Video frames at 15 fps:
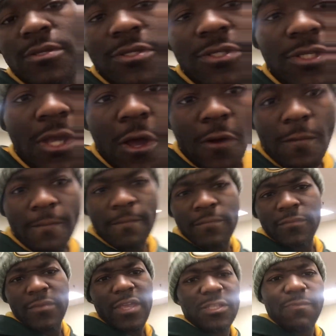So
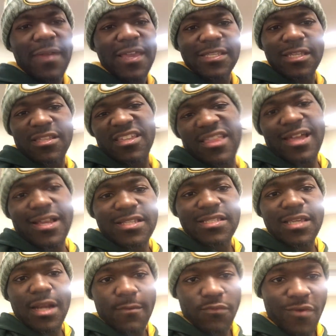it's basically like a
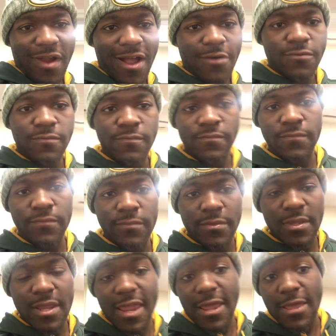setup route,
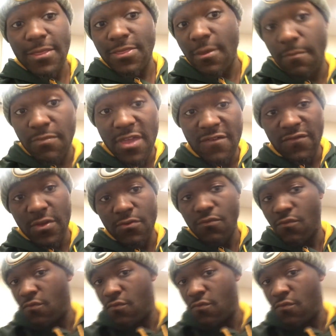and the pivot